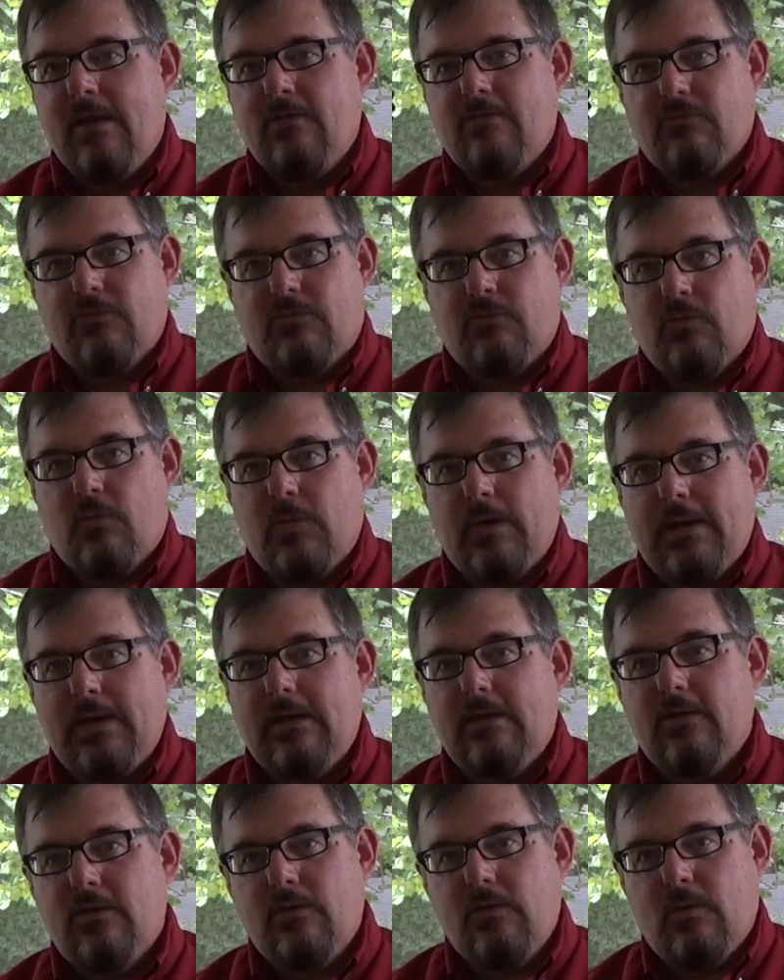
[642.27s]
It's a
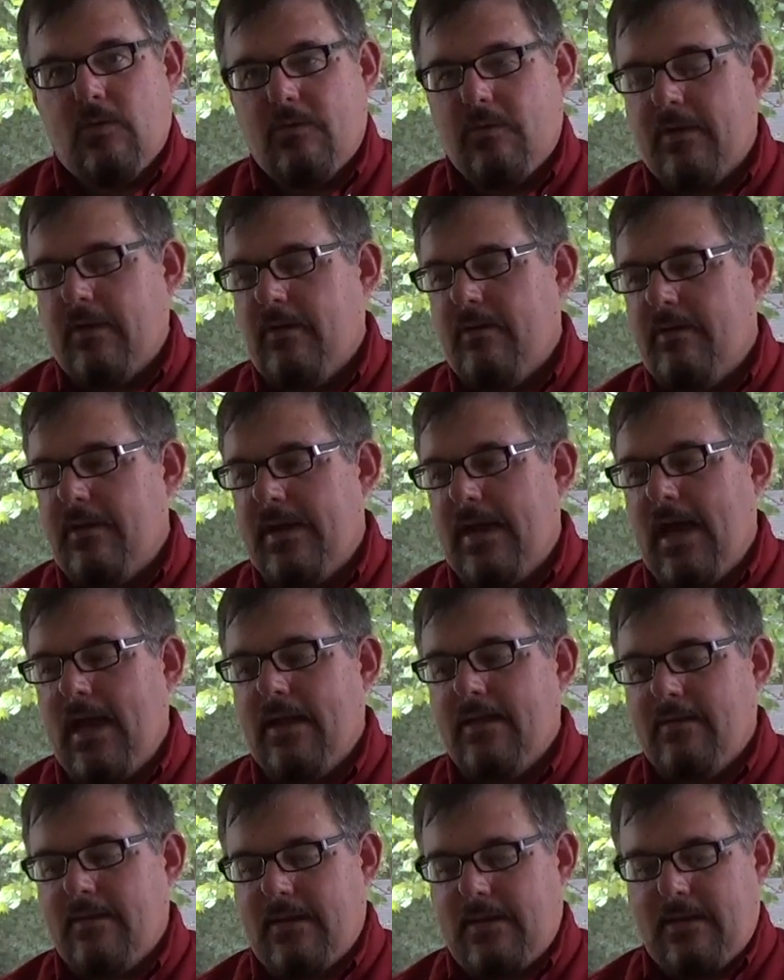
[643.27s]
.22 on a
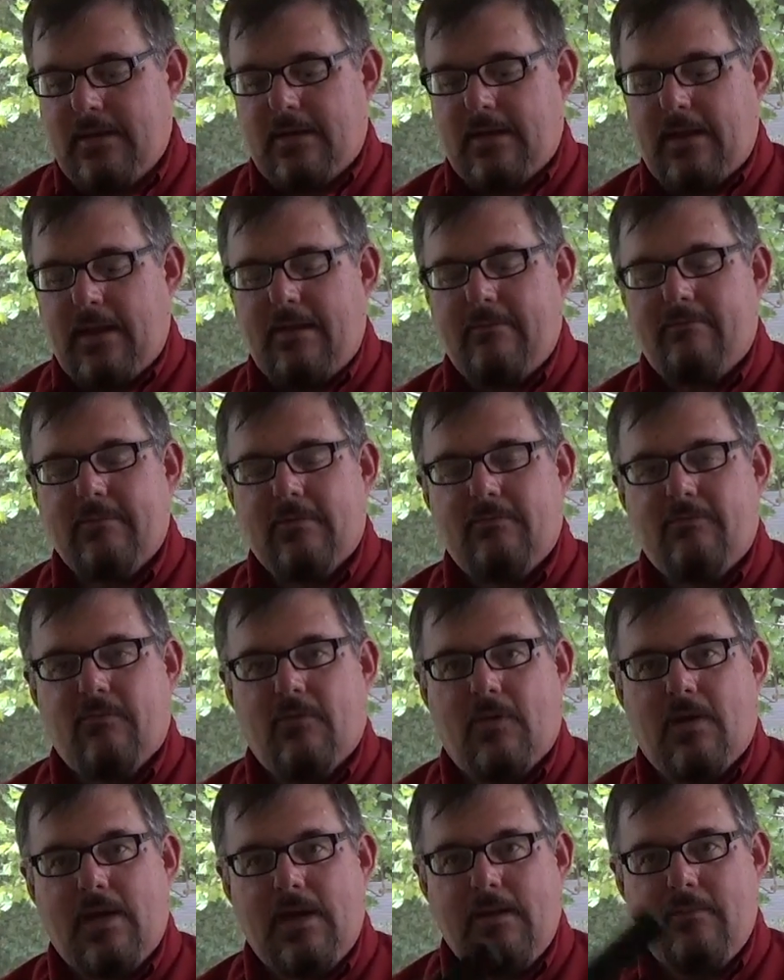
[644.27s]
1911
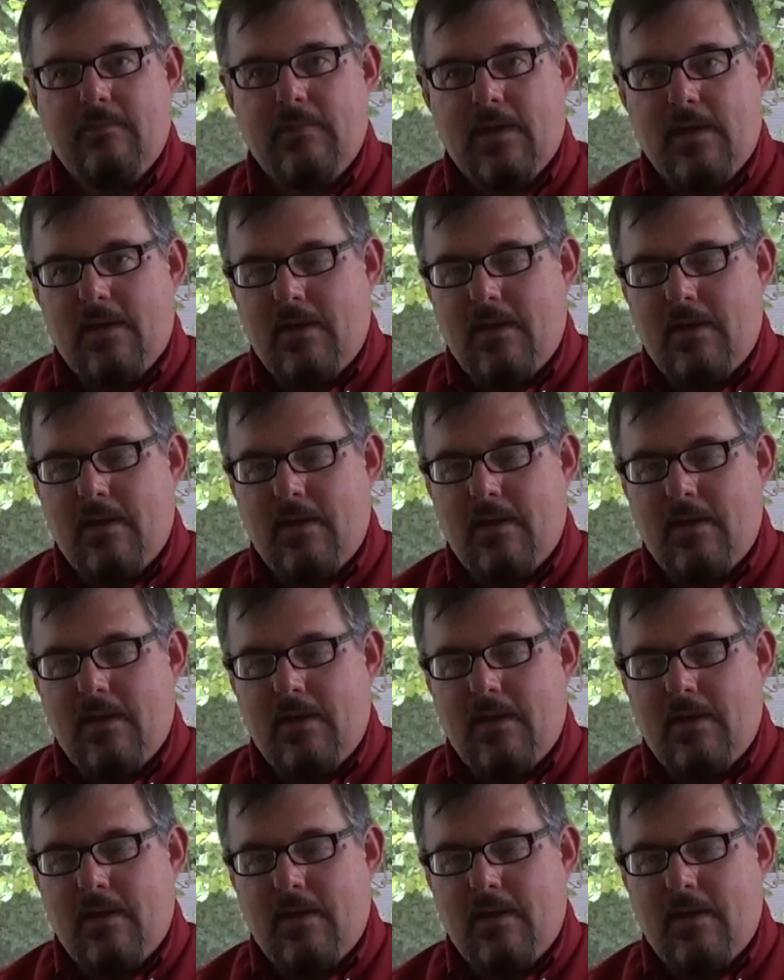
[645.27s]
frame.